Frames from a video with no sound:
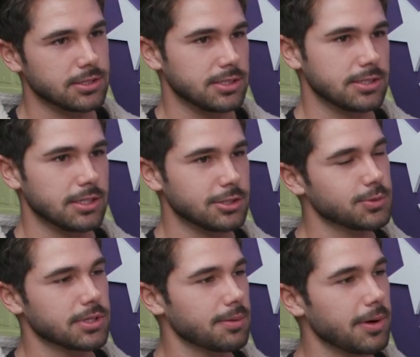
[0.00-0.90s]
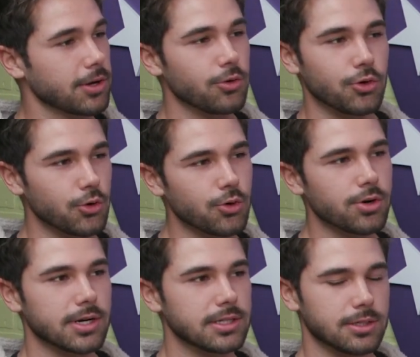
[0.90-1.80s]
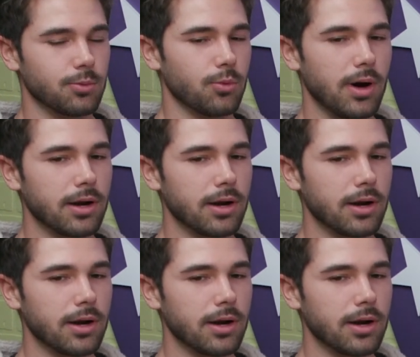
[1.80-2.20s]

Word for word: And she said she was thinking about going to New York. And I said, well,